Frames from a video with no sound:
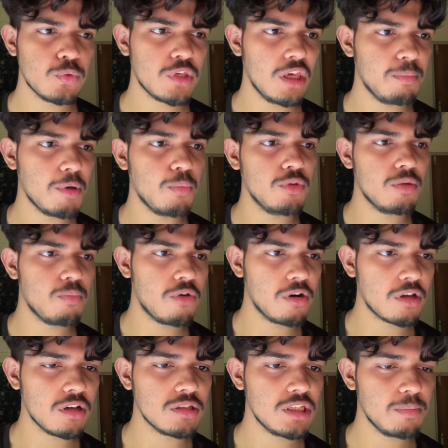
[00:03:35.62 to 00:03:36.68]
keep up with the
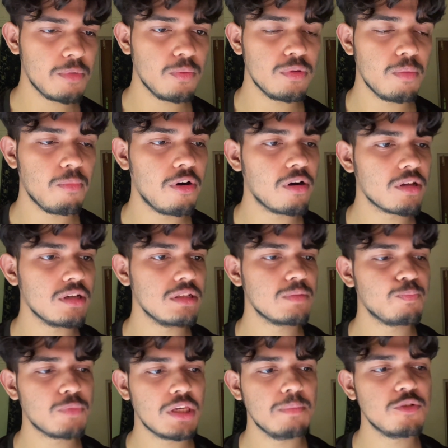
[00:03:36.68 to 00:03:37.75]
market,
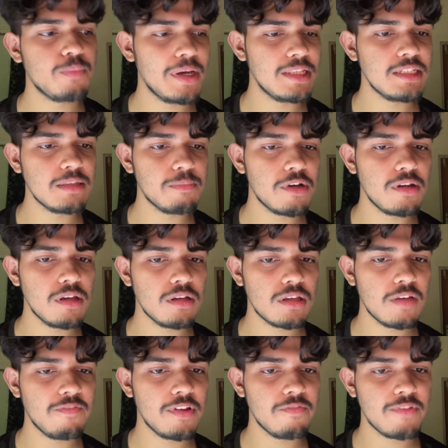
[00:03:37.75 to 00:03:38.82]
keep spending money,
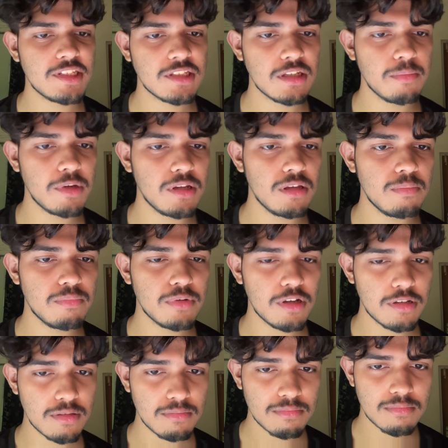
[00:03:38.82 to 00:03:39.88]
keep investing money. But
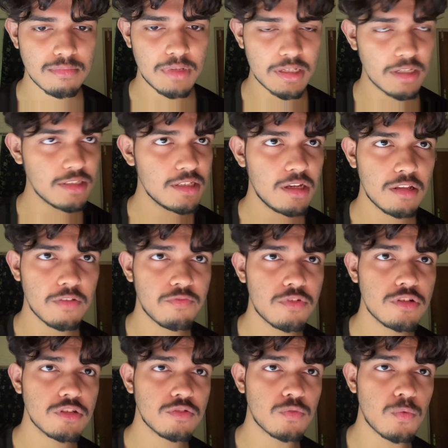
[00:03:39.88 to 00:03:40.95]
like I said in the
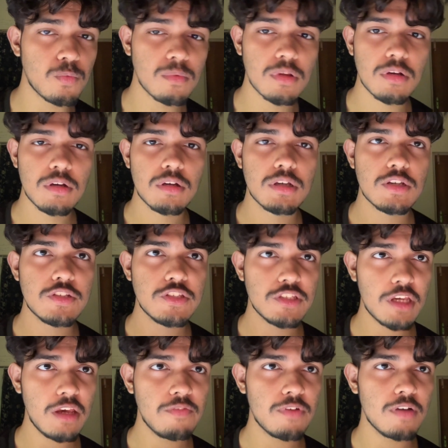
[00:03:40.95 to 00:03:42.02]
first rule,
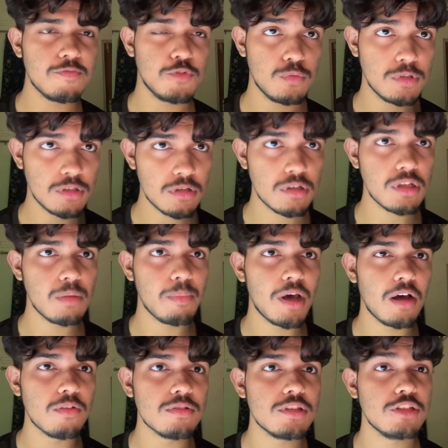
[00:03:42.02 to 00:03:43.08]
save up to a certain
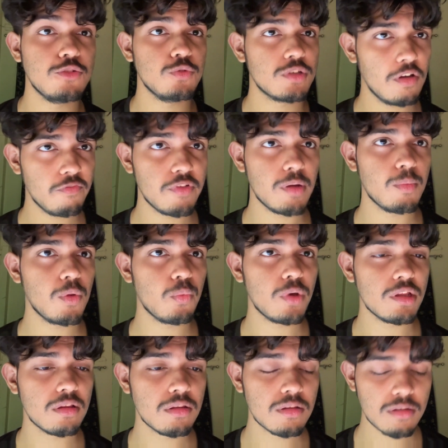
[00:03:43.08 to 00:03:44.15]
amount that you're comfortable with.
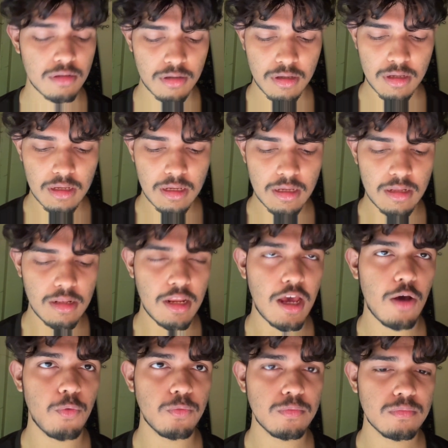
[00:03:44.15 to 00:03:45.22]

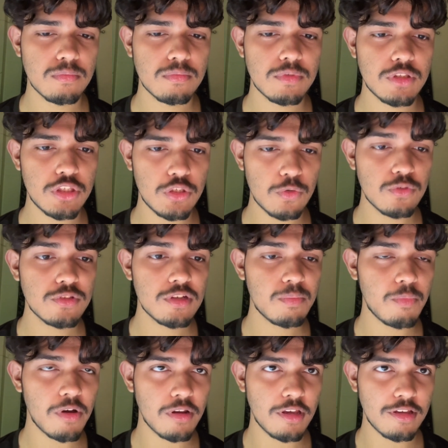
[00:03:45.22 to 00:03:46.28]
Now, use that
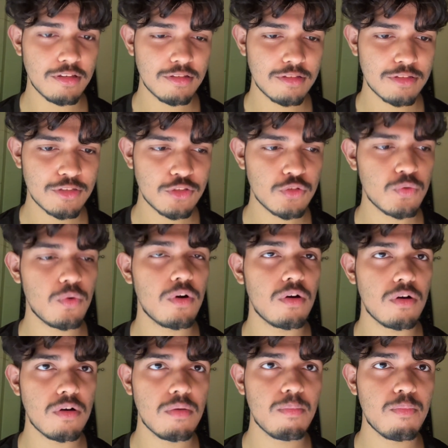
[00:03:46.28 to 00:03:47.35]
money to
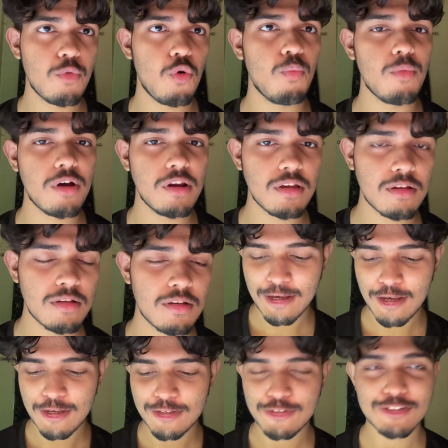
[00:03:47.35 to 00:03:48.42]
earn more money.
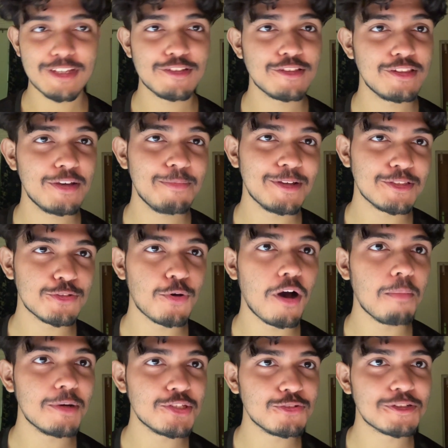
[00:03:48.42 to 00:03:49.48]
So there's a limit to how
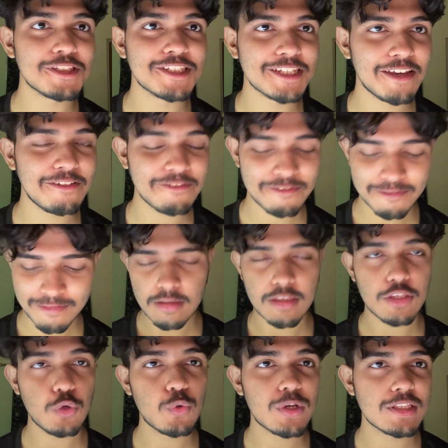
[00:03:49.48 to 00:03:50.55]
much you can save.
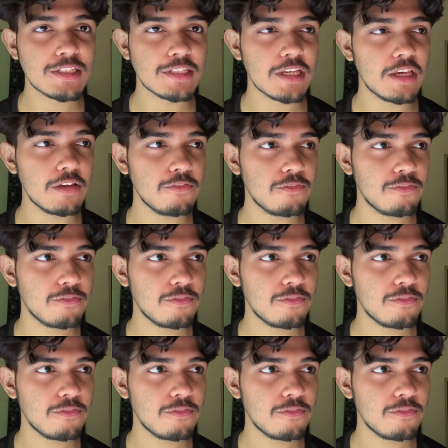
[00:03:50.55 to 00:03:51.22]
You can save